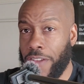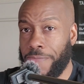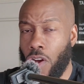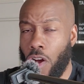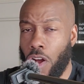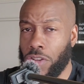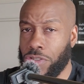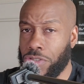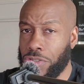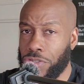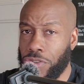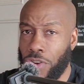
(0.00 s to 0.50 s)

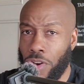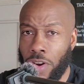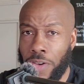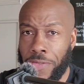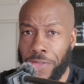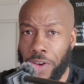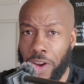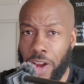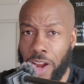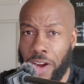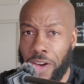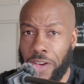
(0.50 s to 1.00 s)
Also, turn off
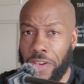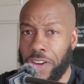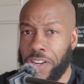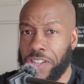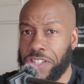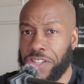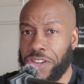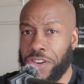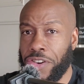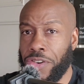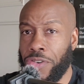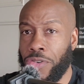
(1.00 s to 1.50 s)
your air
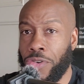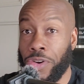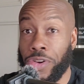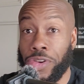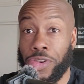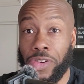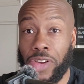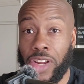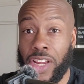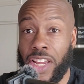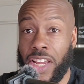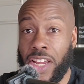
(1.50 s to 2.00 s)
conditioner or
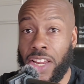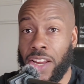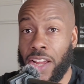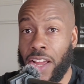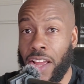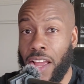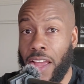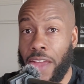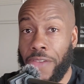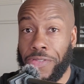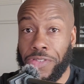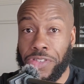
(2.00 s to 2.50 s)
your heat
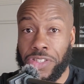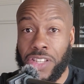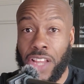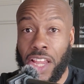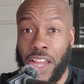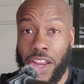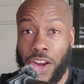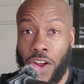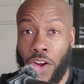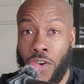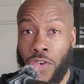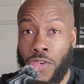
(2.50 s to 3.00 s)
if you're
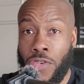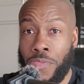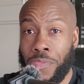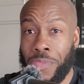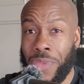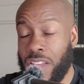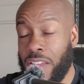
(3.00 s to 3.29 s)
staying home.